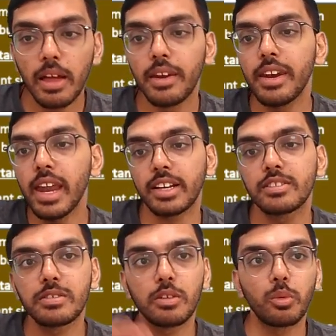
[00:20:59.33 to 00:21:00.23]

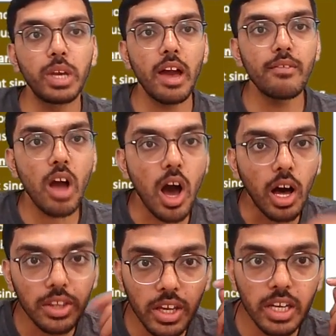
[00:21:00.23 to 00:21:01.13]
Next, we have
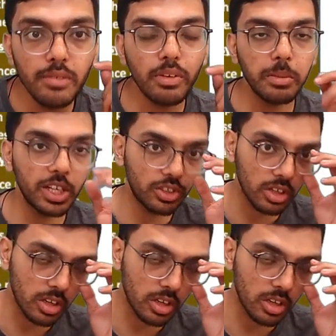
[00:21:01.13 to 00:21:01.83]
other information